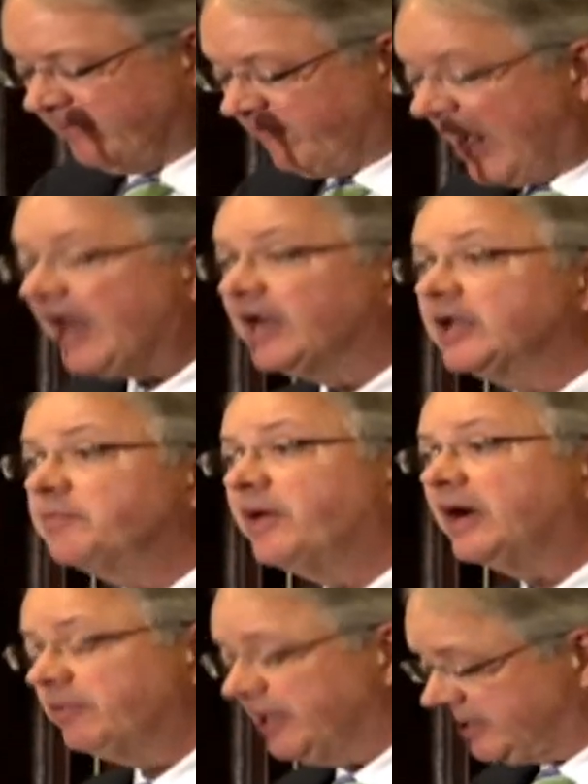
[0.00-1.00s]
Finally,
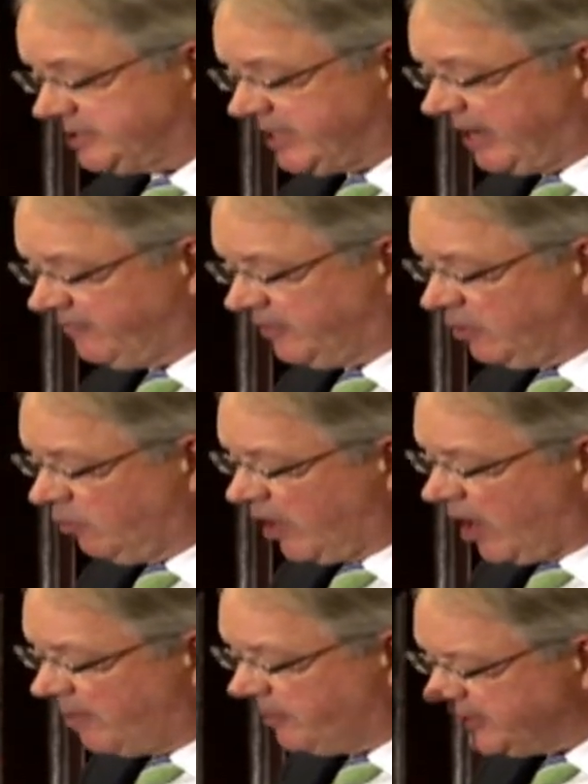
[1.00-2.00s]
public safety, where
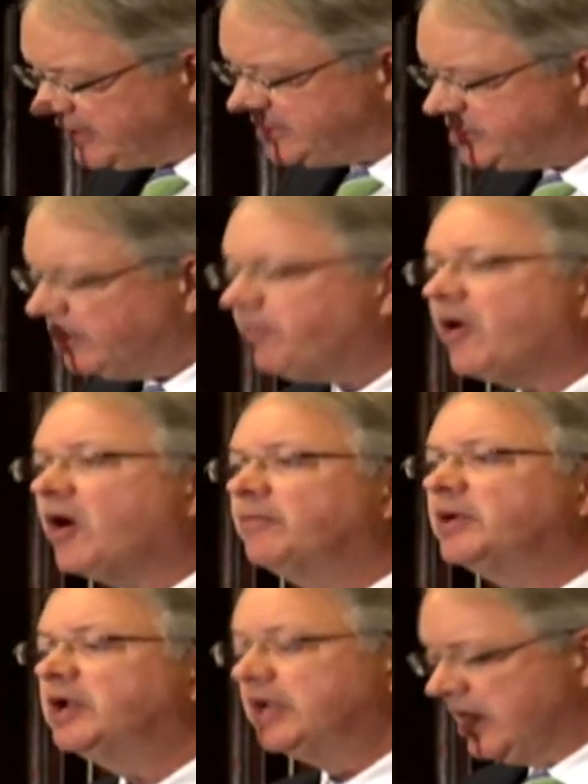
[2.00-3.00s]
our police
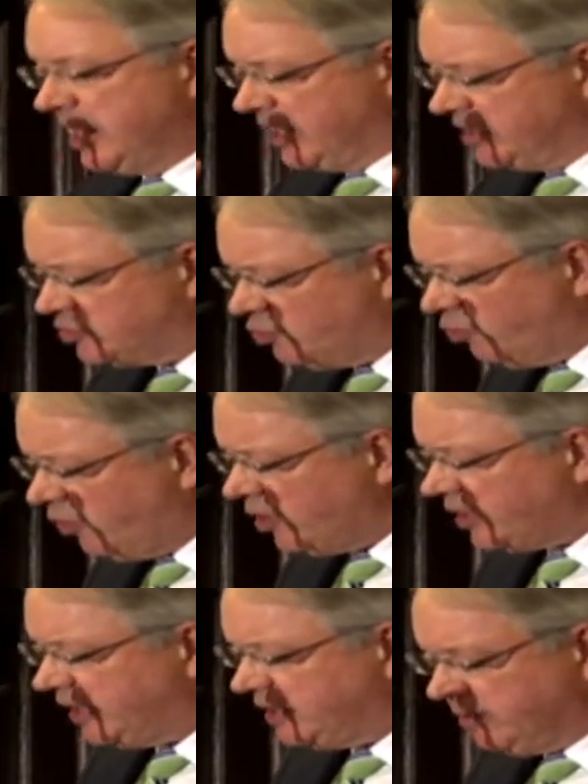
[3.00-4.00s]
department is
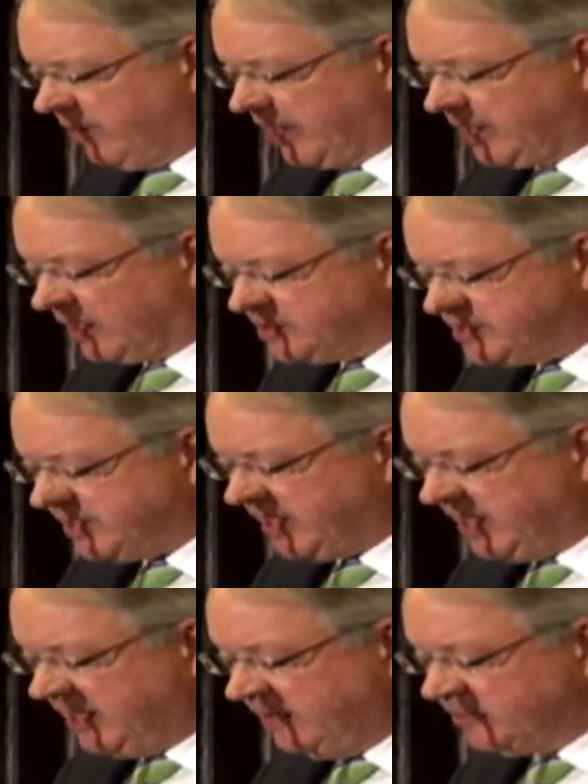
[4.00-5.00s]
working to make our city
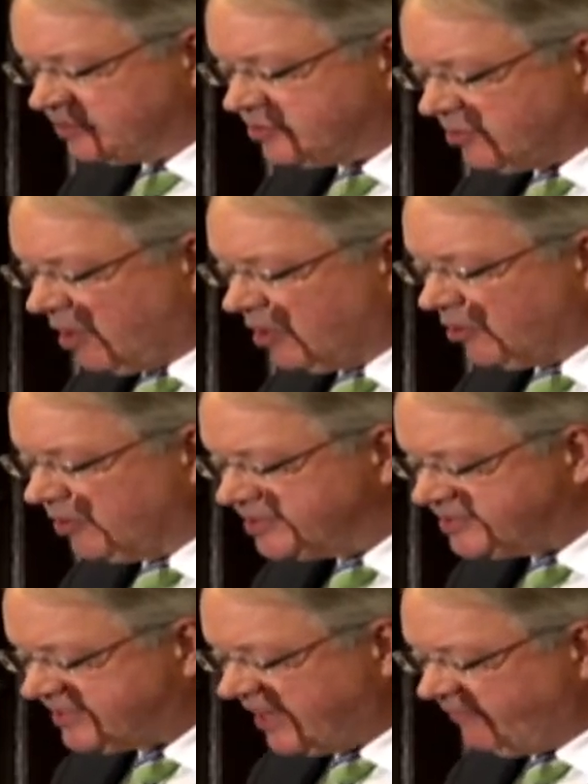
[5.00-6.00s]
even stronger and
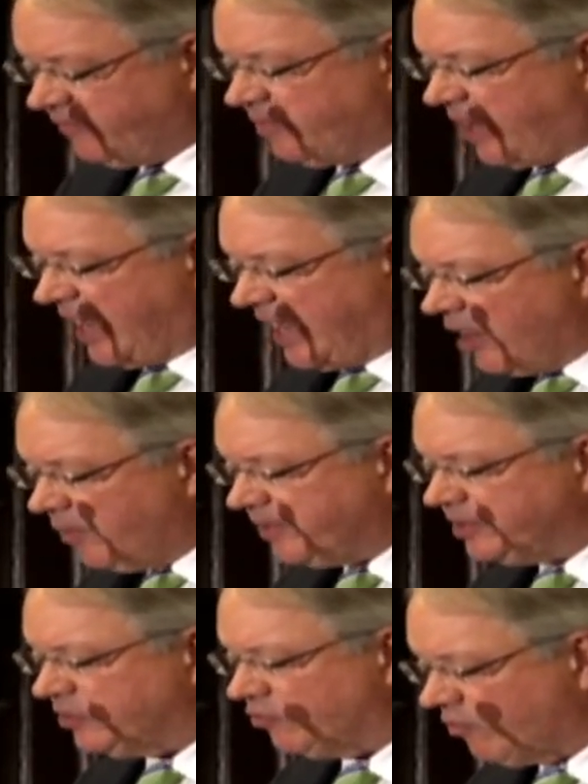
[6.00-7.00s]
safer by
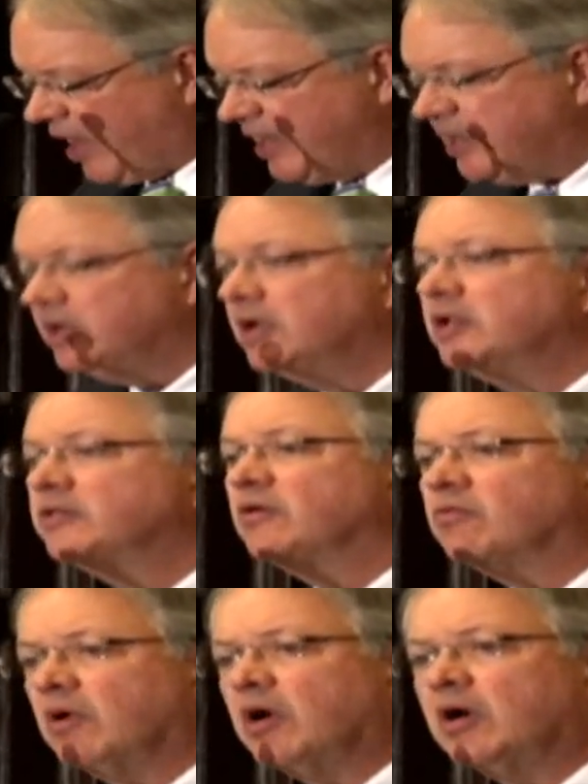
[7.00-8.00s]
helping to right the
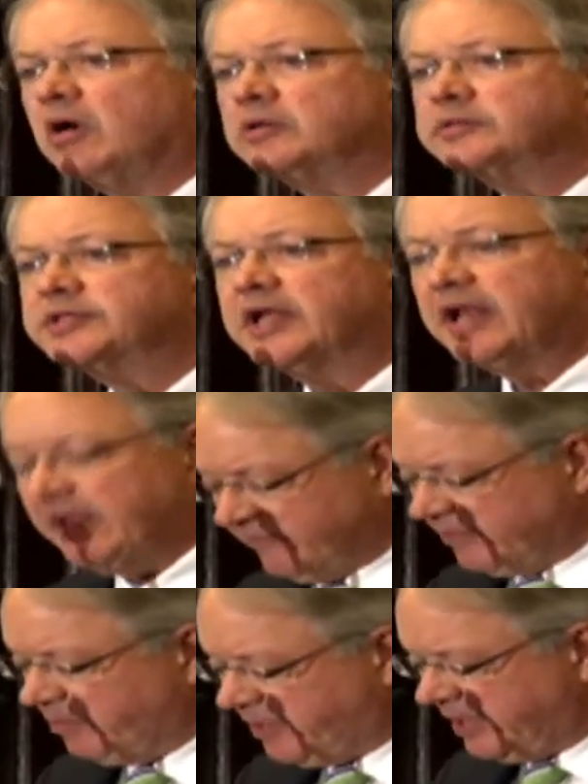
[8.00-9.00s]
wrongs that have
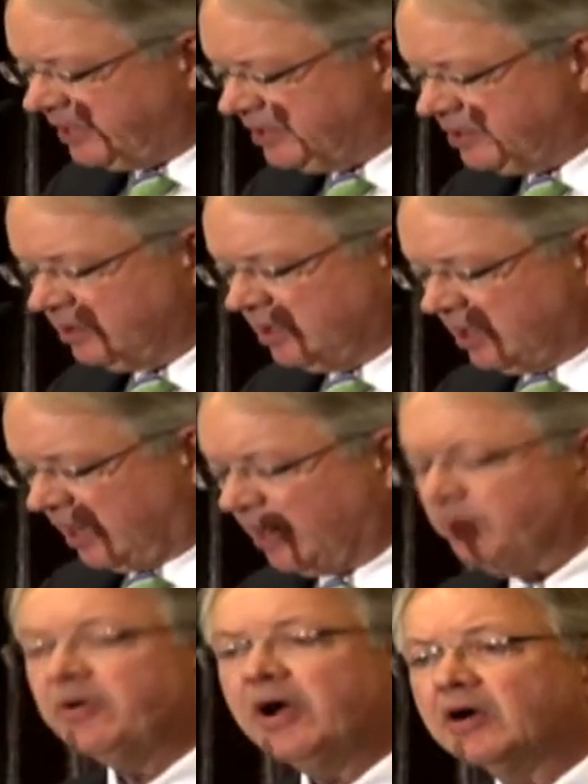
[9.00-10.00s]
impeded
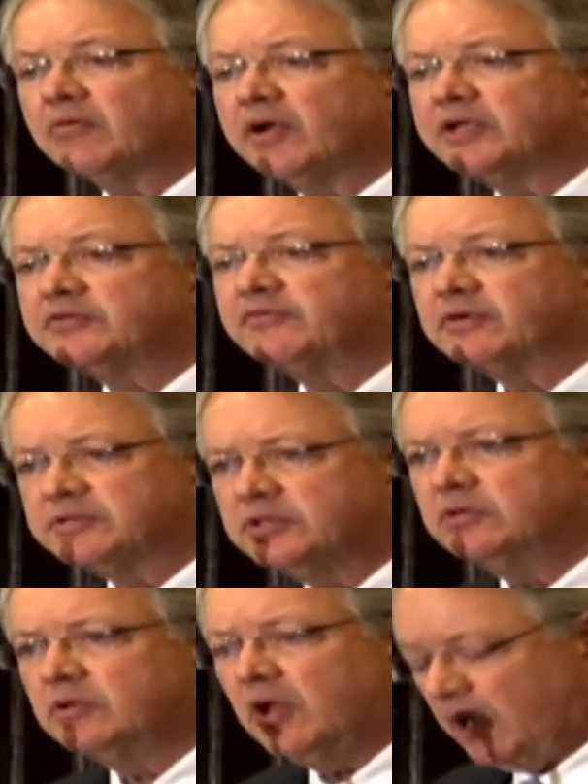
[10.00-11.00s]
our progress for
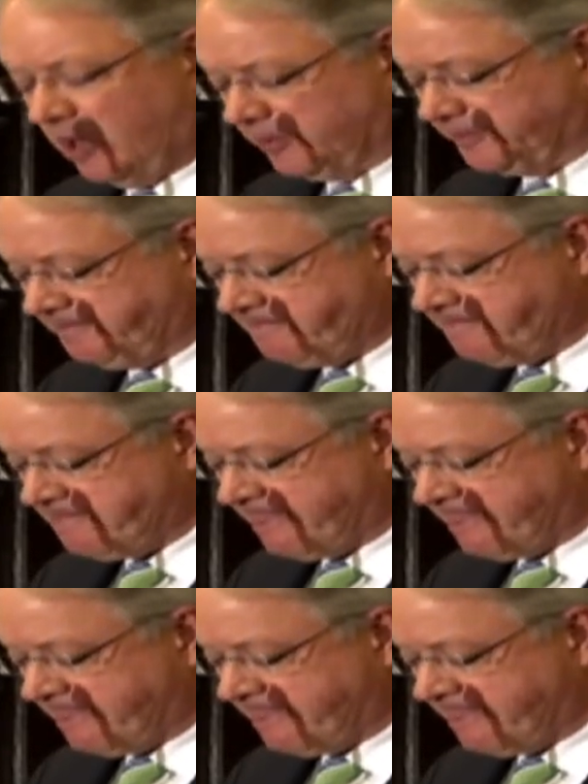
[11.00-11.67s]
too long.